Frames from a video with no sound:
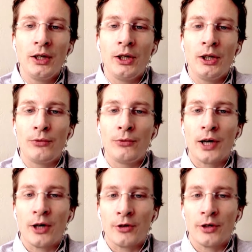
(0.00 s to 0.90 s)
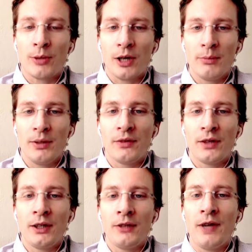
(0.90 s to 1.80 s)
uh, for our requirements
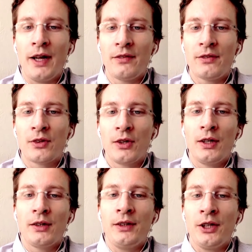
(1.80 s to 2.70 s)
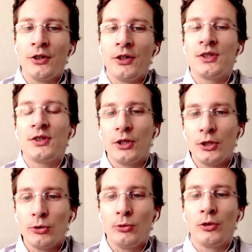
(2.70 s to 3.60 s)
and advance their
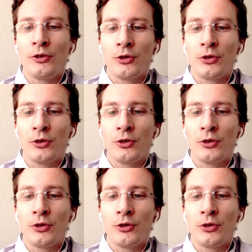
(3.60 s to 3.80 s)
existing tool.